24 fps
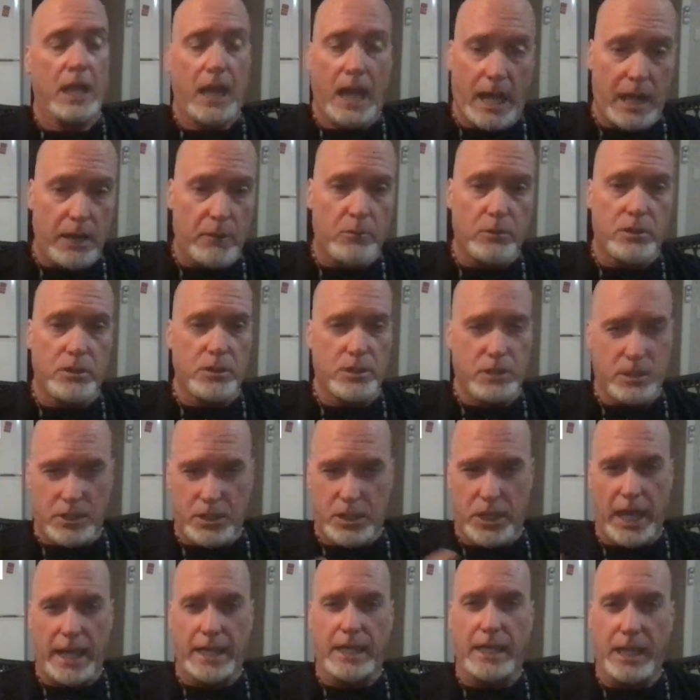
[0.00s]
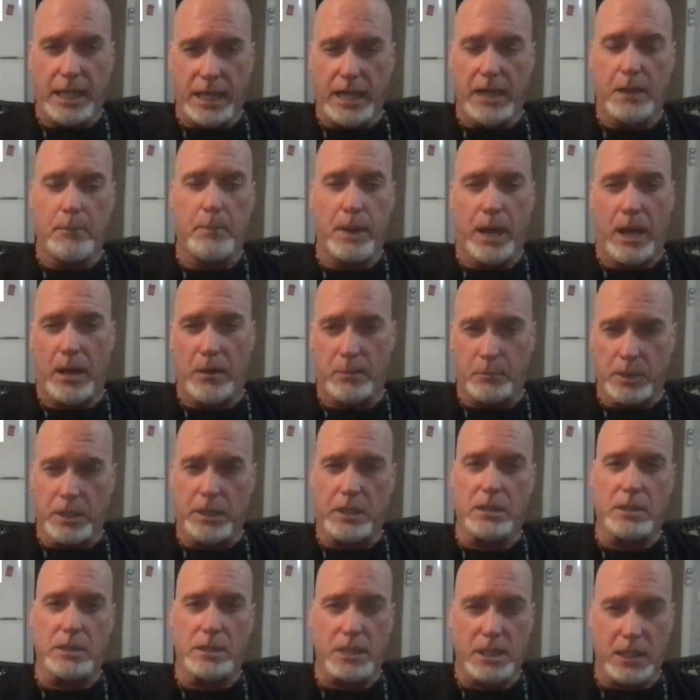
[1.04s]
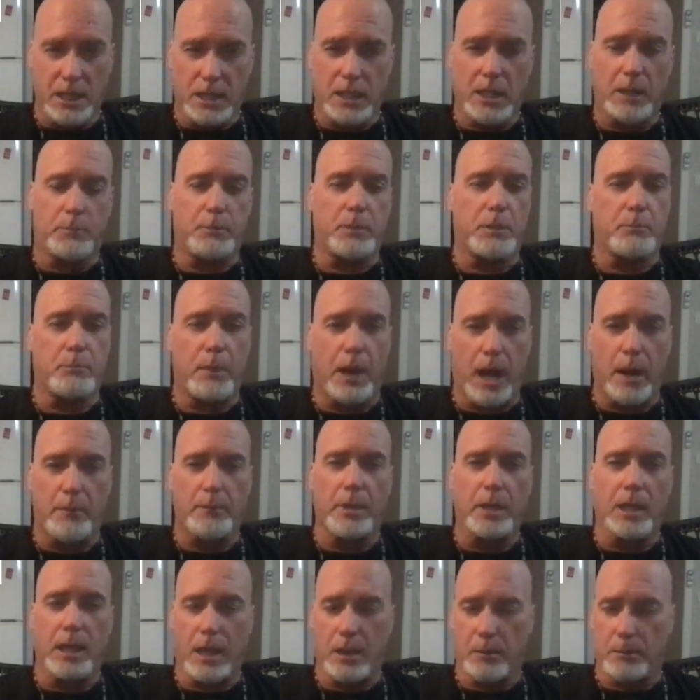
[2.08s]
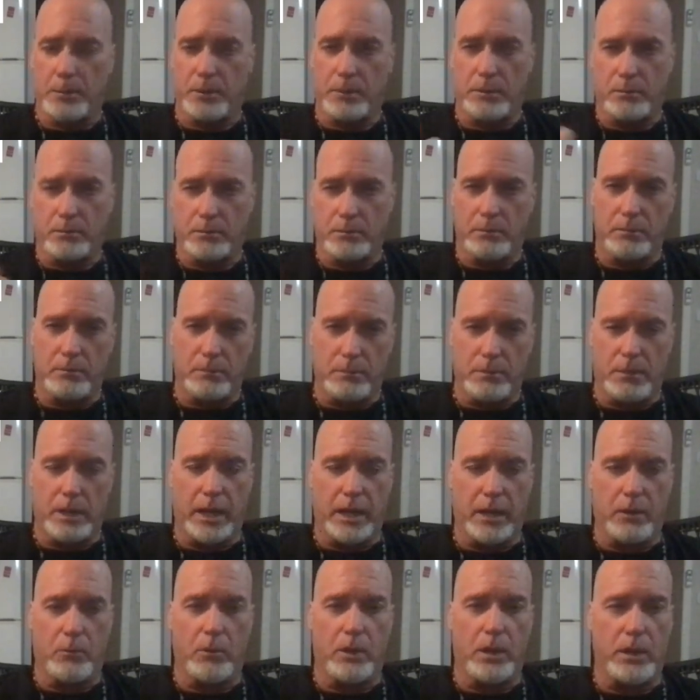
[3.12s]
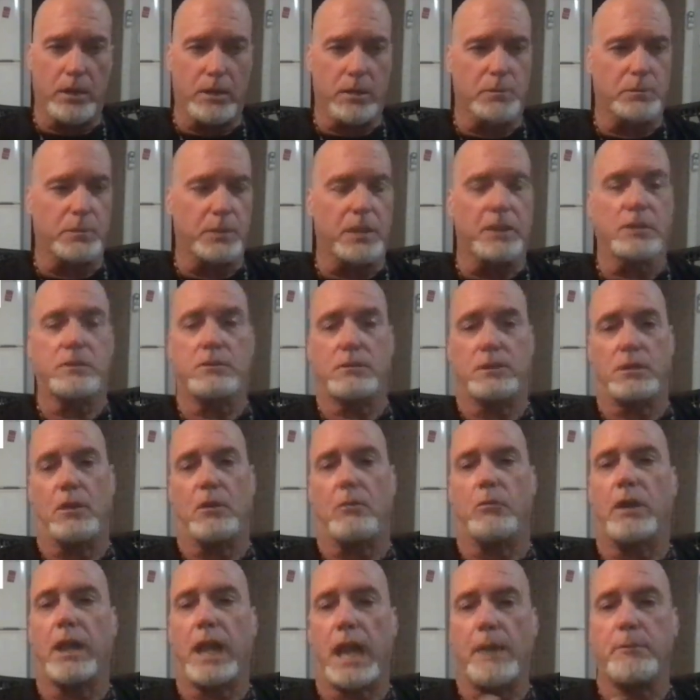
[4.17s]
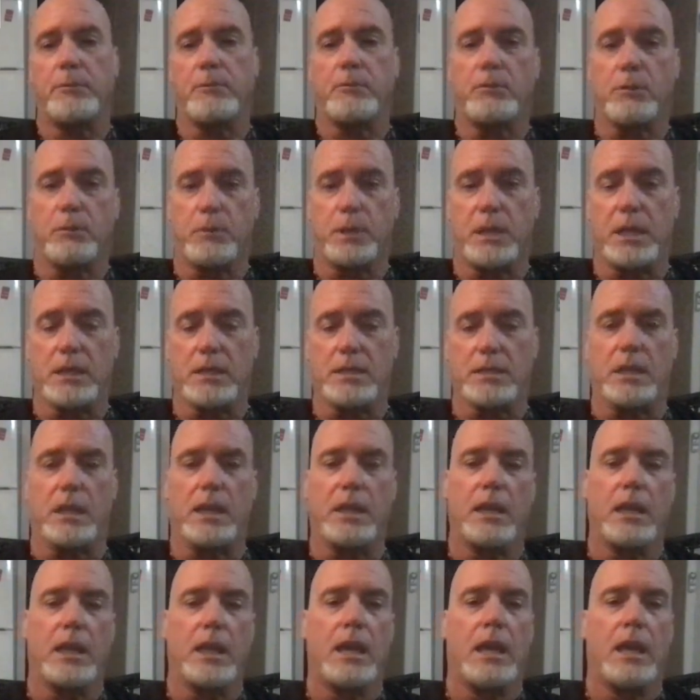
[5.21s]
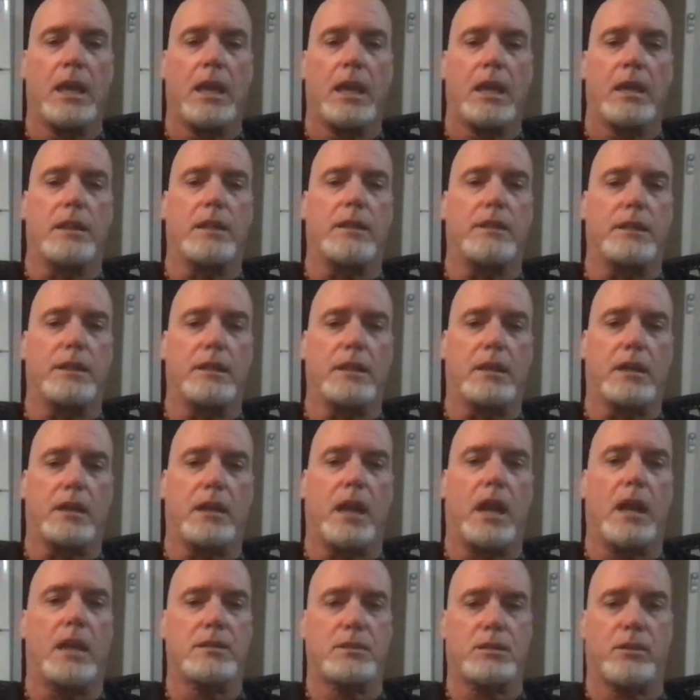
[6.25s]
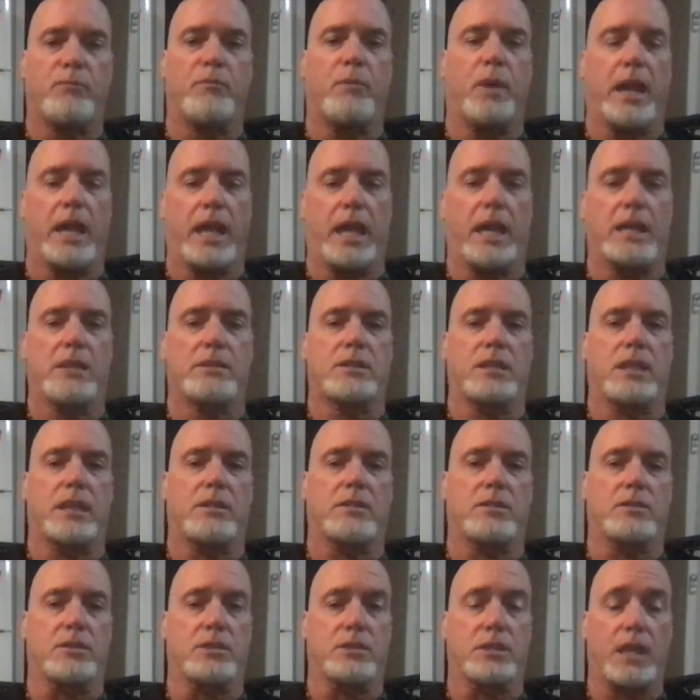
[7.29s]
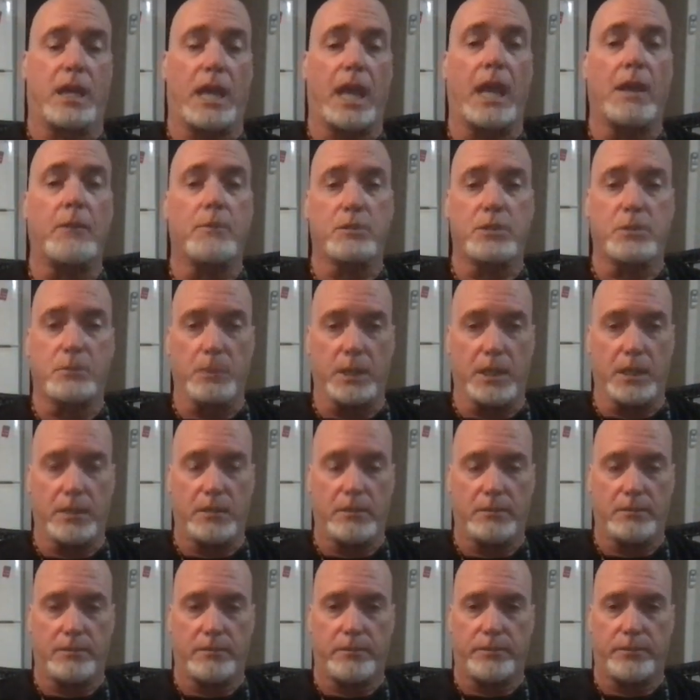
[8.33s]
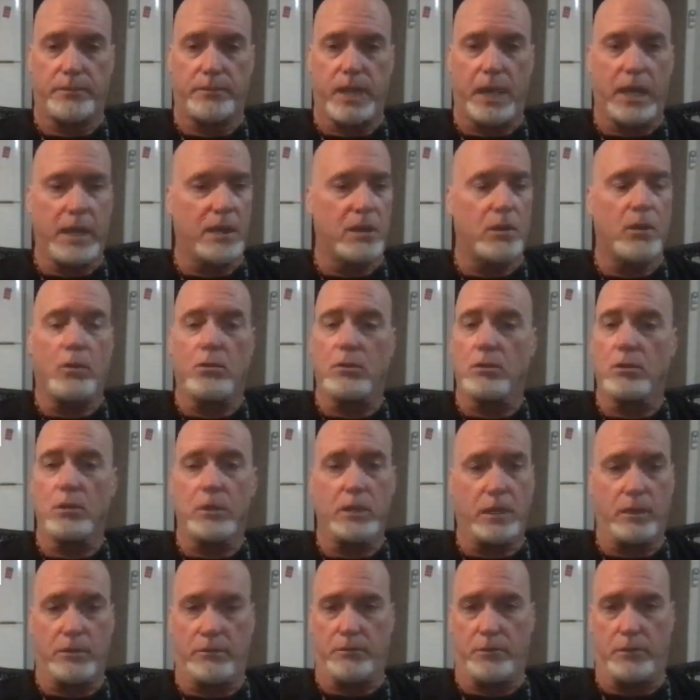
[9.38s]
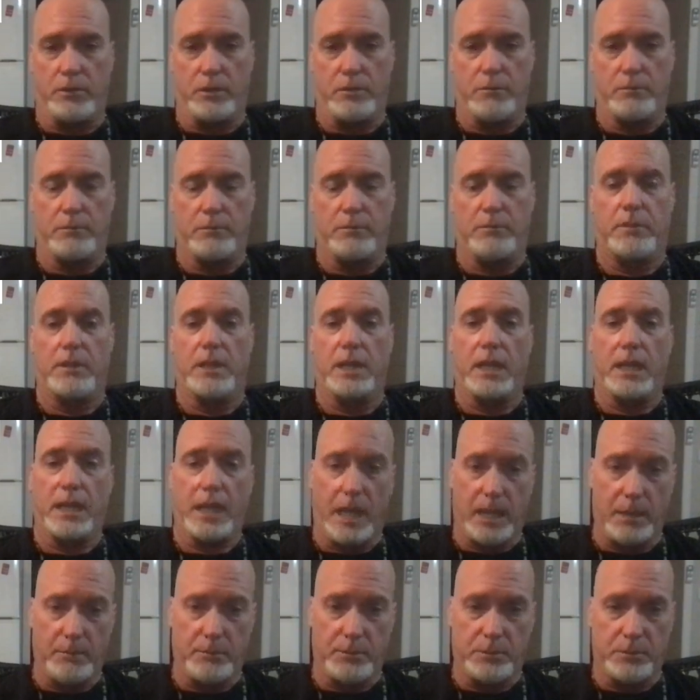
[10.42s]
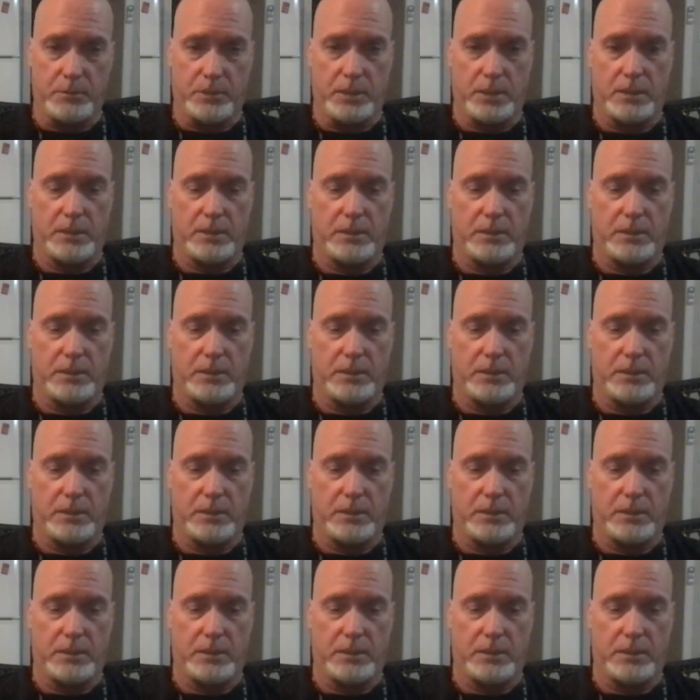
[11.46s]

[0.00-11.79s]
I was checking him out because he kept popping up in my awareness. Because, what happened with me is that the gods of my ancestors came to me. I didn't go looking for them. They came to me.